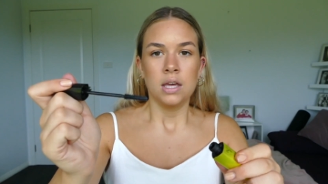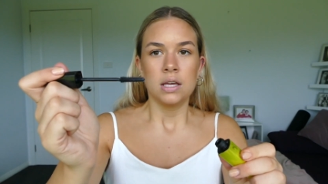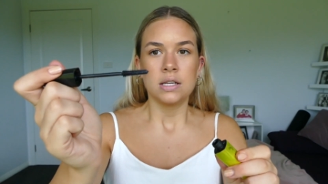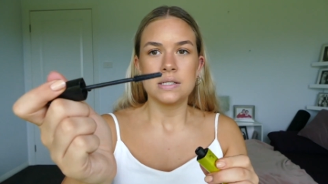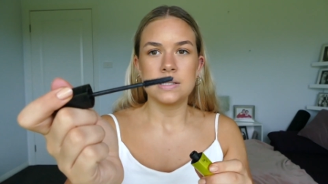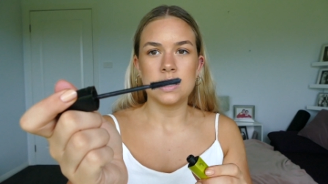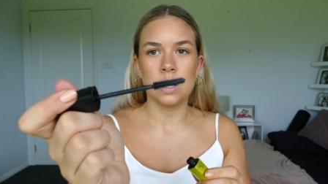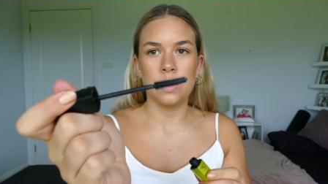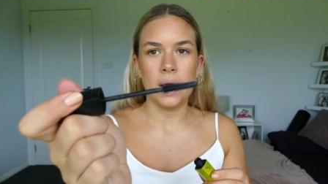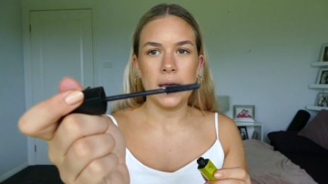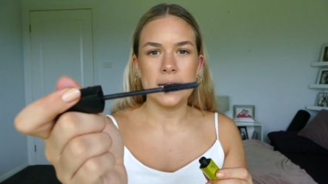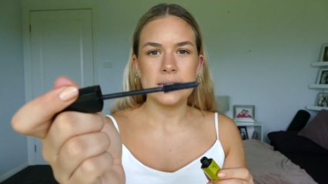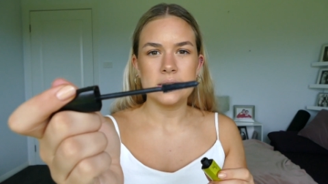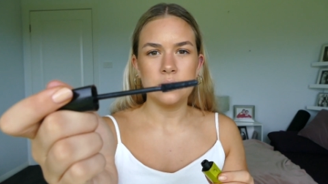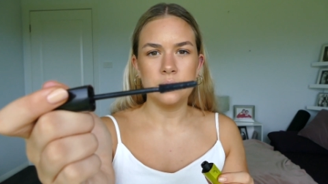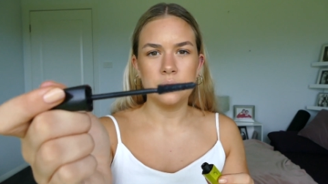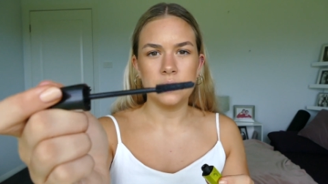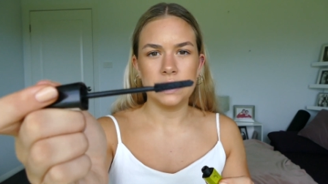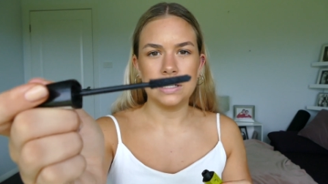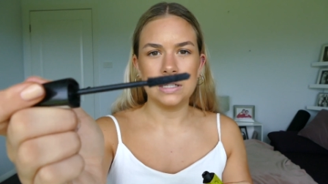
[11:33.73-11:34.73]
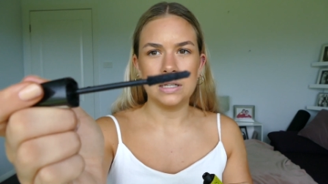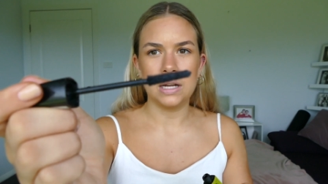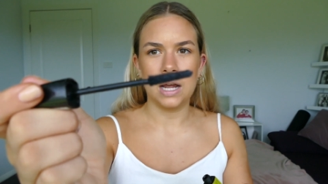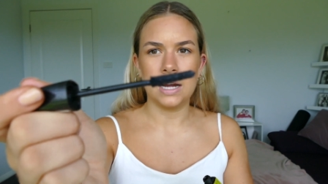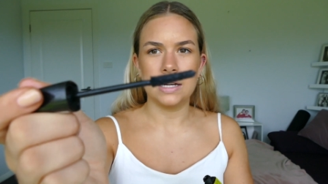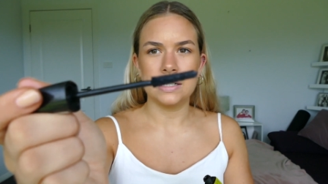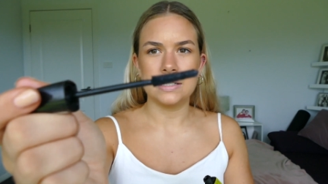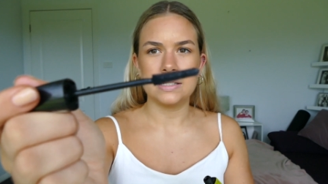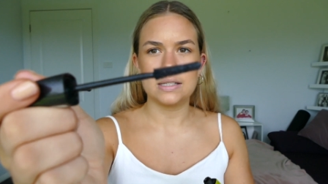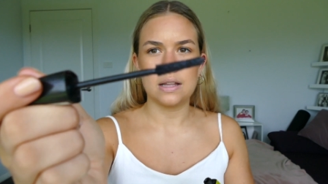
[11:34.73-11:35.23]
So it has a really
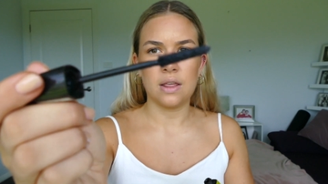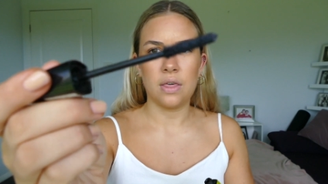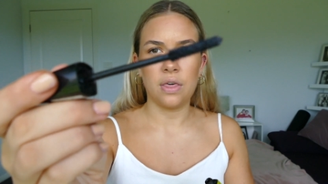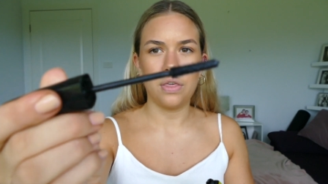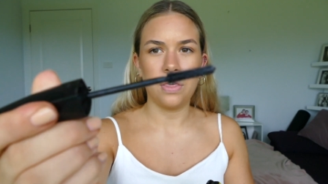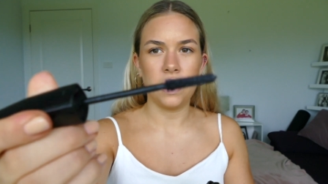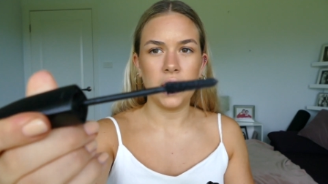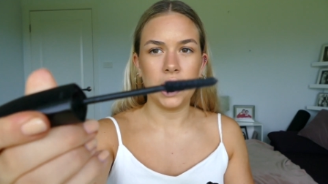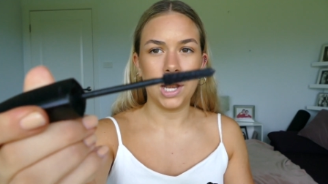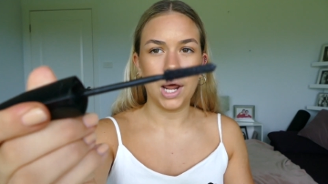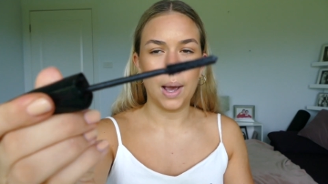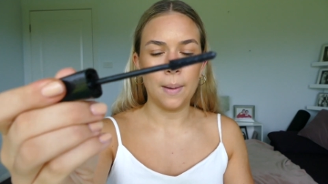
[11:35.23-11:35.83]
nice thin